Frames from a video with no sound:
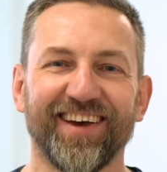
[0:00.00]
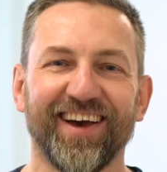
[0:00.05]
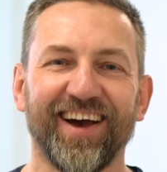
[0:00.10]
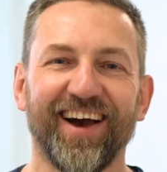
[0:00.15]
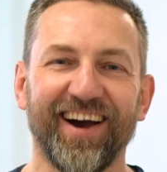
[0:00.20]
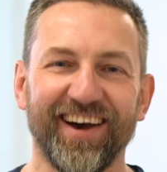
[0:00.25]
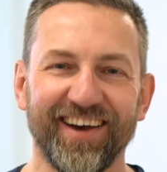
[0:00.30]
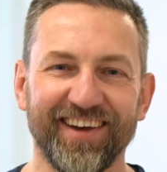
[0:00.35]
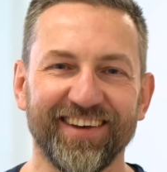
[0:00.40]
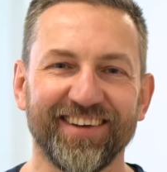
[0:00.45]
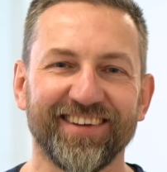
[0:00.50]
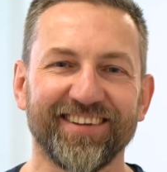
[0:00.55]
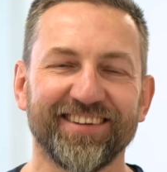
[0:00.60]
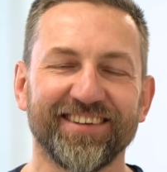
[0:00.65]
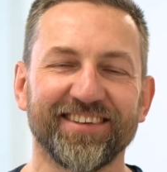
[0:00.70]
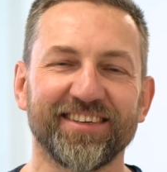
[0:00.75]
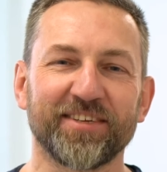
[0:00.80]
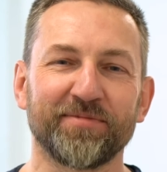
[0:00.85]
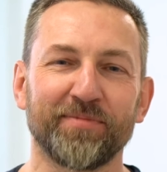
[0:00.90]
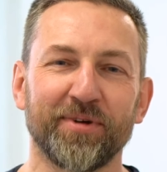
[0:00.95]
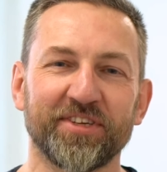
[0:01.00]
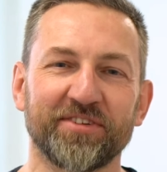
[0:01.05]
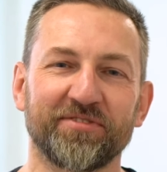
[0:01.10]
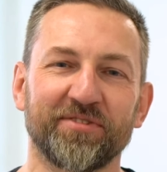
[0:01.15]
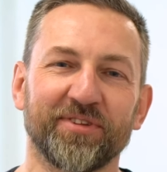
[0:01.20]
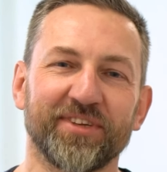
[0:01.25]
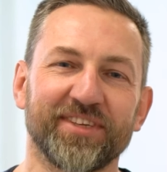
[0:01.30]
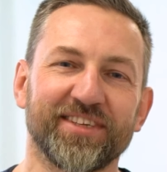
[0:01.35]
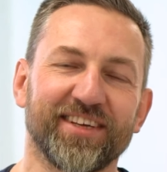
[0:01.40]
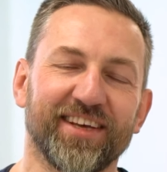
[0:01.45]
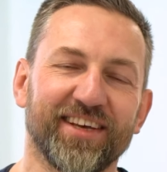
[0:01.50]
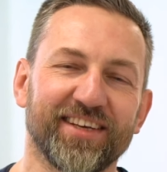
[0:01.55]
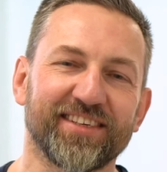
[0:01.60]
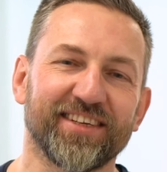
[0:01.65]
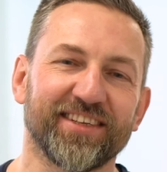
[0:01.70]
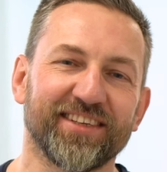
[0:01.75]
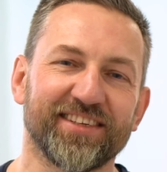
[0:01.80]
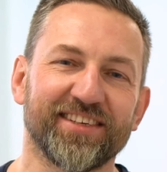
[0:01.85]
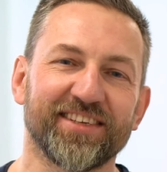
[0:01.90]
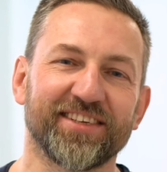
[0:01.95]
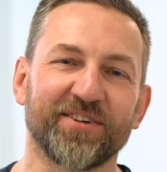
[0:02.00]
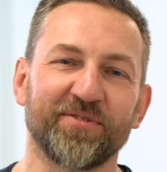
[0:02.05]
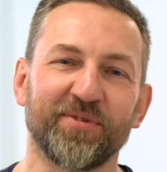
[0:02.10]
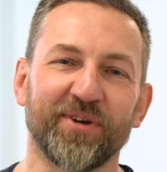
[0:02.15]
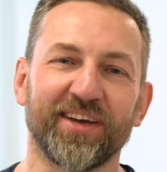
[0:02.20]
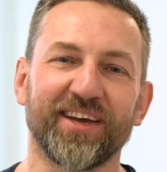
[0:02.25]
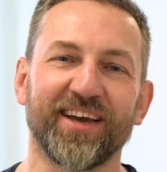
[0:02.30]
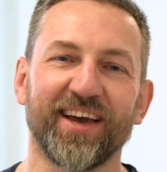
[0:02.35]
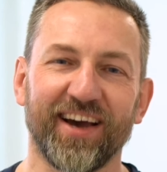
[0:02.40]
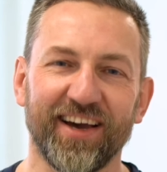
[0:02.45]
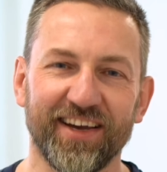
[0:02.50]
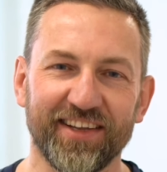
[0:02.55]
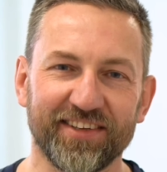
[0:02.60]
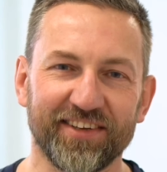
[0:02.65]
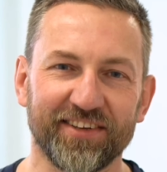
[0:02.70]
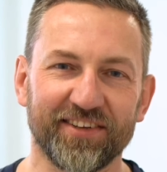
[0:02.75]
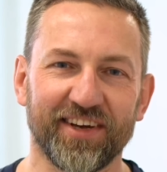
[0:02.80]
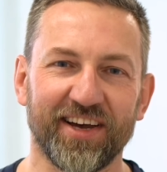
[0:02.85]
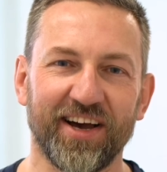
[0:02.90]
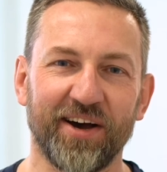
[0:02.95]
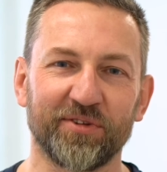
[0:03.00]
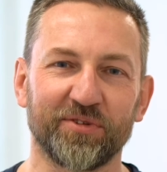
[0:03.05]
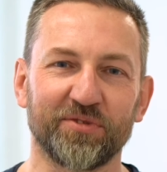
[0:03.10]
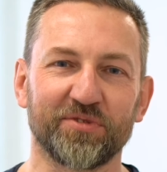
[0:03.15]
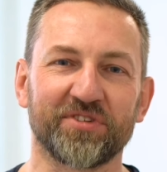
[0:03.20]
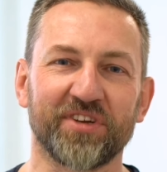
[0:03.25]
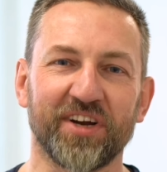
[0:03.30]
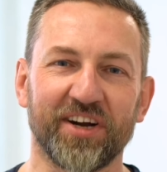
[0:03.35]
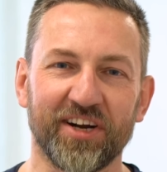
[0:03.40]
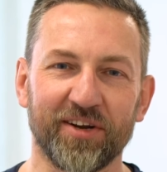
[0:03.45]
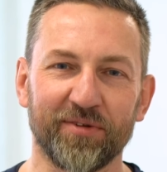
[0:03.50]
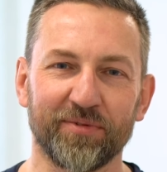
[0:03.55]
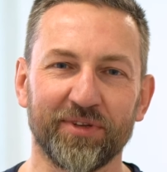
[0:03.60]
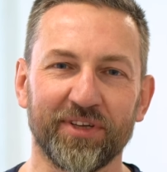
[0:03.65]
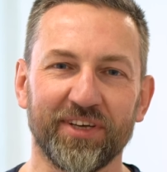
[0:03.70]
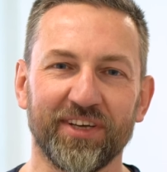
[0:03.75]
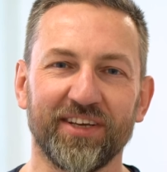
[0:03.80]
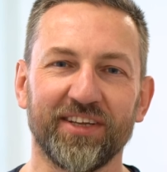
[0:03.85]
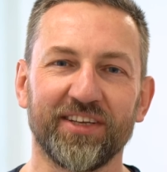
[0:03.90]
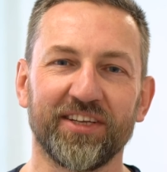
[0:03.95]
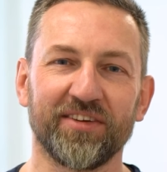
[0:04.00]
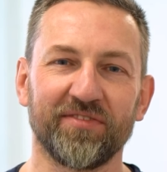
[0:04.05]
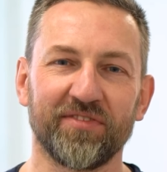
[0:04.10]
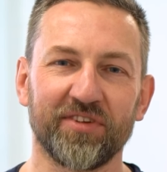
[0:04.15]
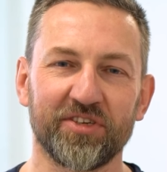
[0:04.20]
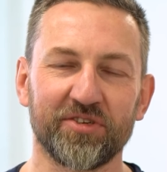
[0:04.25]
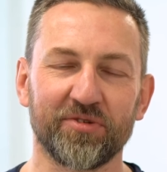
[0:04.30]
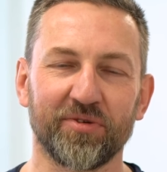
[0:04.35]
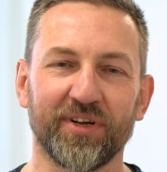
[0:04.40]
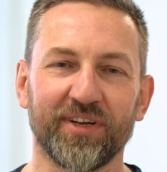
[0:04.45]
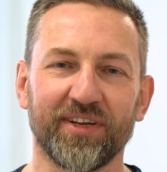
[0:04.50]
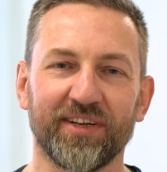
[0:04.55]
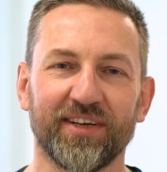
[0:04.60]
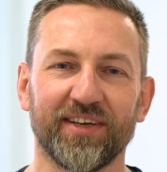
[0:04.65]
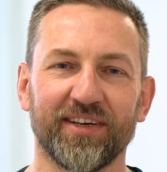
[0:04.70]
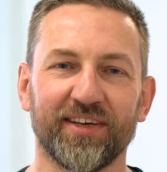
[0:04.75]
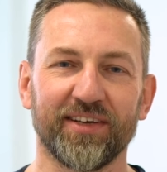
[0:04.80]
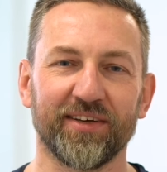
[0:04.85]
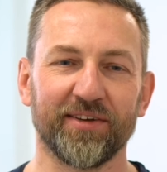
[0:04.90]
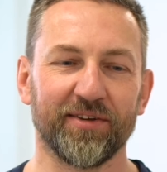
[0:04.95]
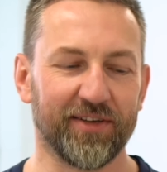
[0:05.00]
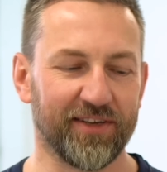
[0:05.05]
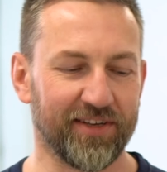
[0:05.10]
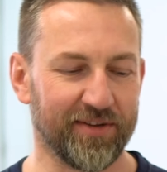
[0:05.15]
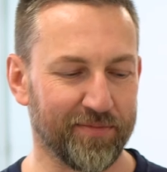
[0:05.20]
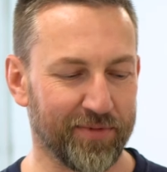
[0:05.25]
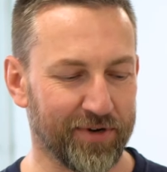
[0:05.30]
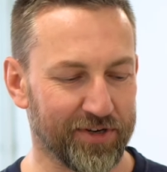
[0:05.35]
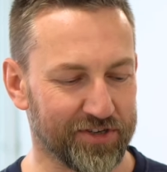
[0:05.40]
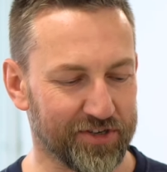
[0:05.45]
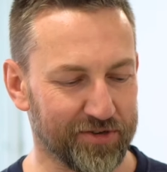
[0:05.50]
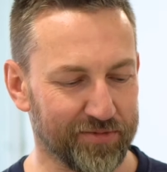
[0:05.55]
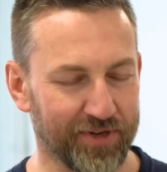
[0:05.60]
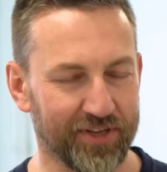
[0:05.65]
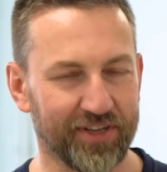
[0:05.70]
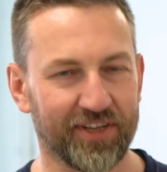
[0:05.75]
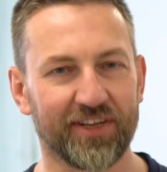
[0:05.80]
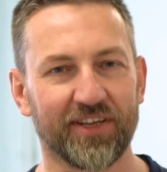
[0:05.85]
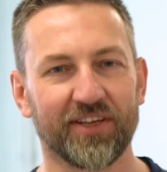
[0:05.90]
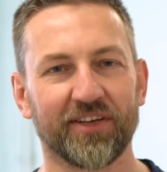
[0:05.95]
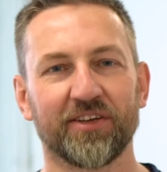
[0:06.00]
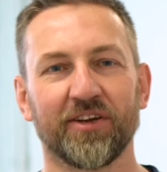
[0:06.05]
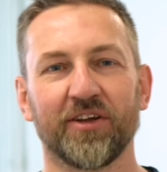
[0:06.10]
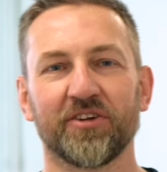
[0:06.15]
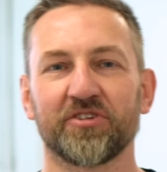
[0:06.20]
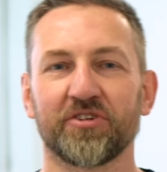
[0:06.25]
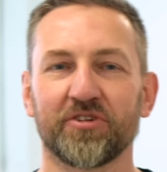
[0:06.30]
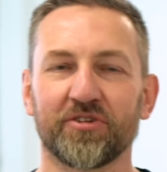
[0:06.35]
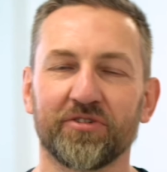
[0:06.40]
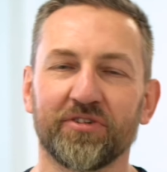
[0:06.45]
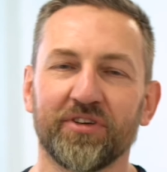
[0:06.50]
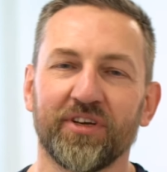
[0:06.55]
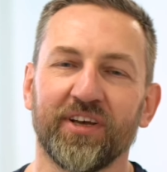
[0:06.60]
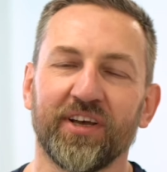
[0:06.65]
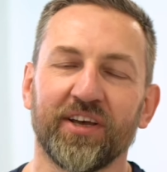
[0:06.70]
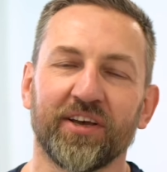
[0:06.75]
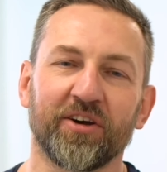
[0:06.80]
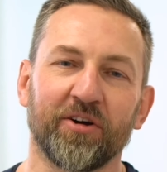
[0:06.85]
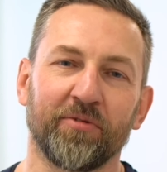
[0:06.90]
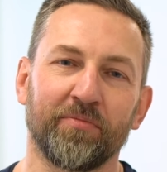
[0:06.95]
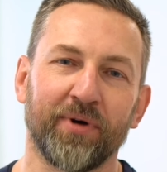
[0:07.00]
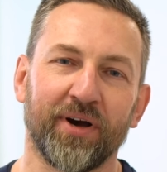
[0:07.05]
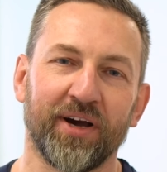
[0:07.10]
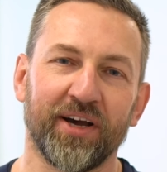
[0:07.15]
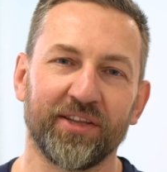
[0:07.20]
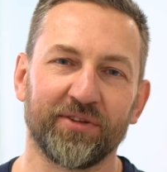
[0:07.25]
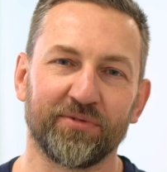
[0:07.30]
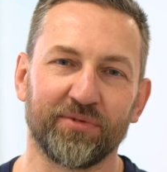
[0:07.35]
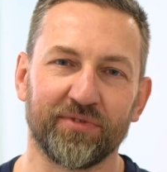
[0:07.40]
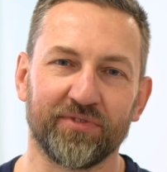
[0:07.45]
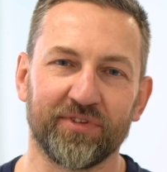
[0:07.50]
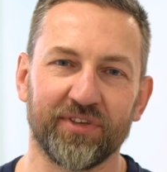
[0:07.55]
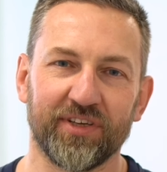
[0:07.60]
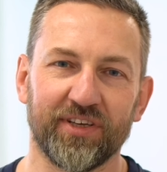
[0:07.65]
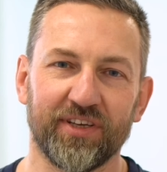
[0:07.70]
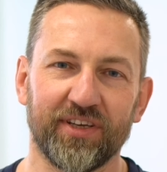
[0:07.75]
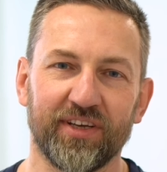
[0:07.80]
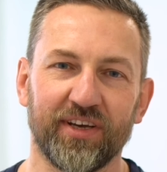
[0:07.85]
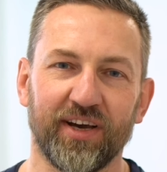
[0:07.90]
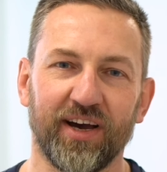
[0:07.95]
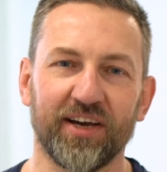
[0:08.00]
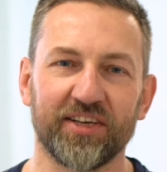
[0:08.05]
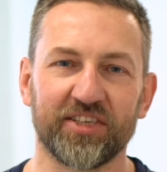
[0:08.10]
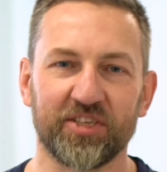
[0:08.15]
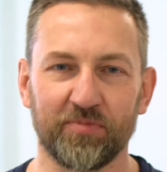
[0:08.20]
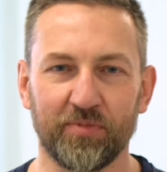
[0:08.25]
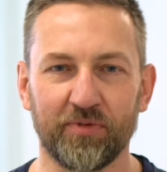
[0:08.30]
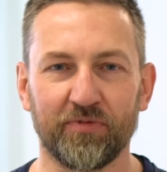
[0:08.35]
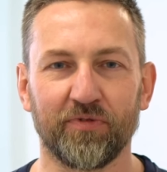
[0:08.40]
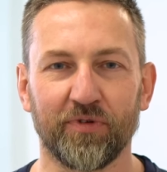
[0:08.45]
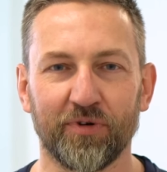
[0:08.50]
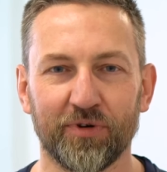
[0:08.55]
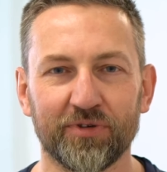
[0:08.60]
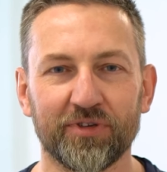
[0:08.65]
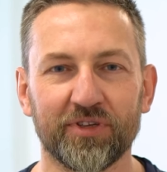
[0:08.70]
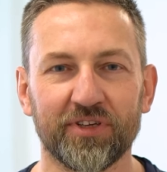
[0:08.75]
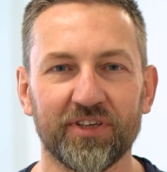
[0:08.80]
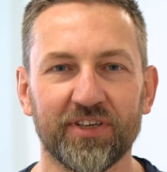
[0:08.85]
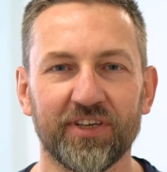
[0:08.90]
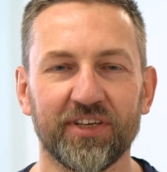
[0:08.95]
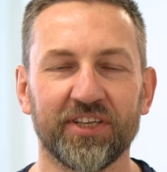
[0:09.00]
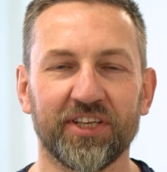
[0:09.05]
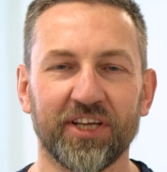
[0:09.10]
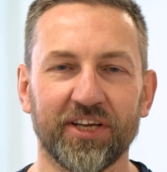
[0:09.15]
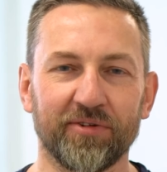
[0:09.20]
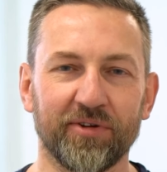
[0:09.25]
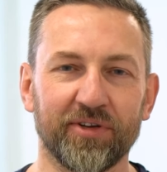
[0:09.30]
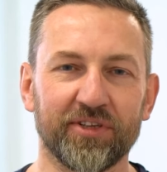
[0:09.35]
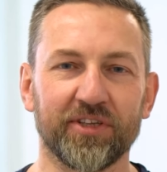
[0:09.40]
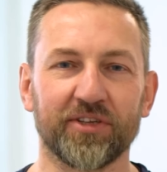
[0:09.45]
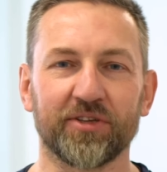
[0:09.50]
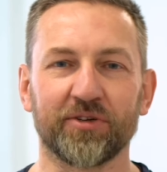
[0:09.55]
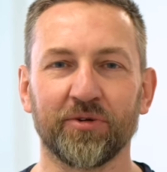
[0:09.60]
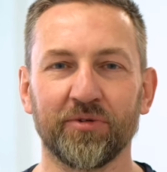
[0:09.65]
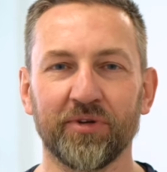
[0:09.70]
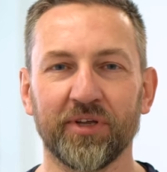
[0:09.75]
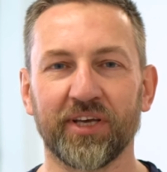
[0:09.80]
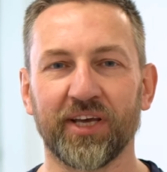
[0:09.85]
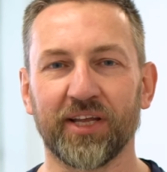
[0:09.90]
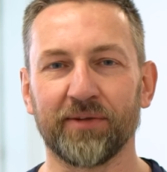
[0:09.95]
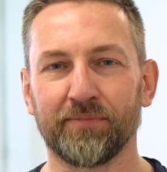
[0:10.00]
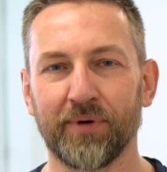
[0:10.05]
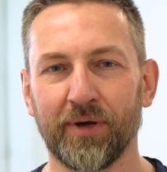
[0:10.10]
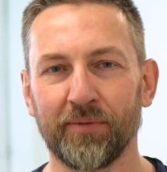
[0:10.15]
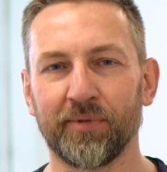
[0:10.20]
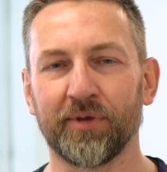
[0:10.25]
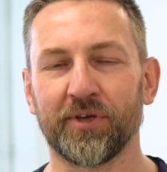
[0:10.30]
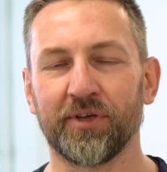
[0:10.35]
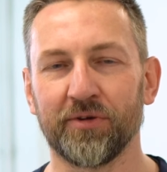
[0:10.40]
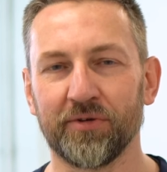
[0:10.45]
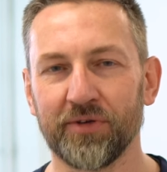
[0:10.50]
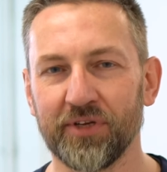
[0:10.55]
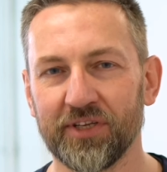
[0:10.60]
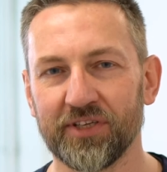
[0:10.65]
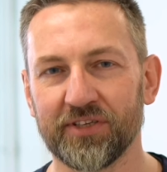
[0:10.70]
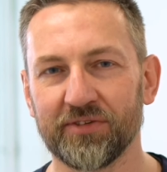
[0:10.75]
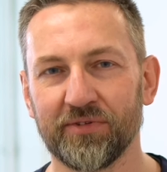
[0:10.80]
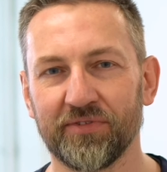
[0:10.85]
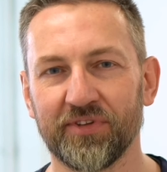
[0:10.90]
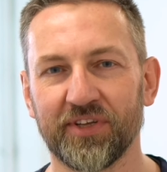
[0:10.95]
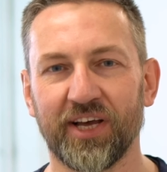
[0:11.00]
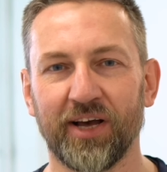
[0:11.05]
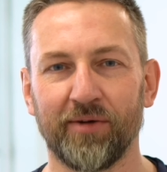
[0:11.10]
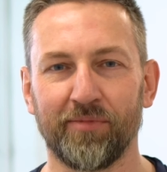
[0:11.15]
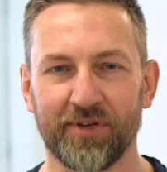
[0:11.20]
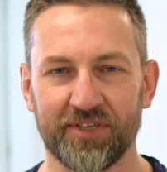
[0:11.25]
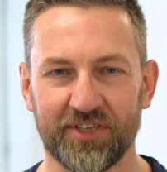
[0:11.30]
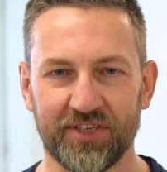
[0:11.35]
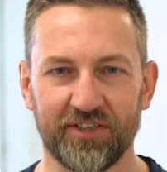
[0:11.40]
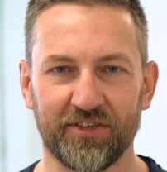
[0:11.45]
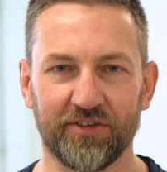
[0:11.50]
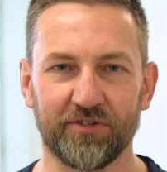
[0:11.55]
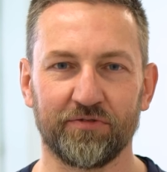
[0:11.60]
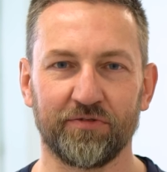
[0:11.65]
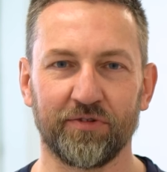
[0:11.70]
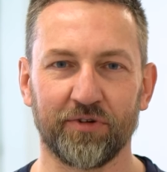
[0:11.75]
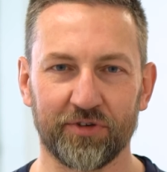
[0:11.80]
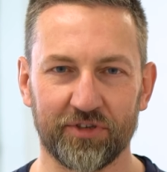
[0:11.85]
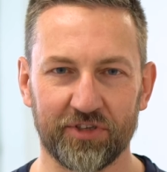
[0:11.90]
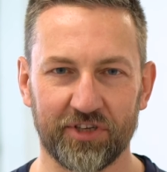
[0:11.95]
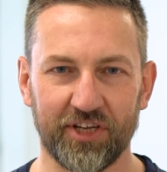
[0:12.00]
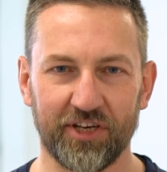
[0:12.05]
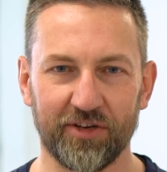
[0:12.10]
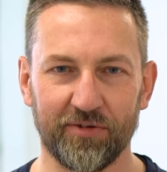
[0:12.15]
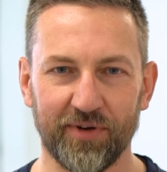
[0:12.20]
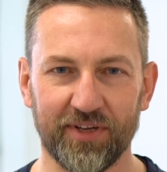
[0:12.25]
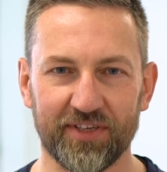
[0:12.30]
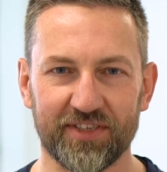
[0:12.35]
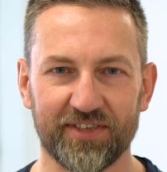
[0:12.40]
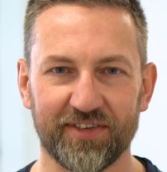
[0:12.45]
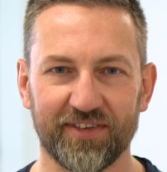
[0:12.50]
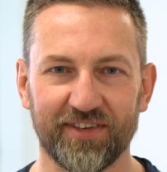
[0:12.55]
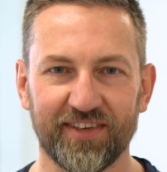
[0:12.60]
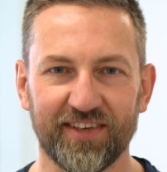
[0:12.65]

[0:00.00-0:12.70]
Hi, this is Maciej from DCX, and this is a quick guide on how to start up the individual immersion mining enclosure combined with the ICP-40 integrated cooling and pumping unit with the capacity of 40 kilowatts.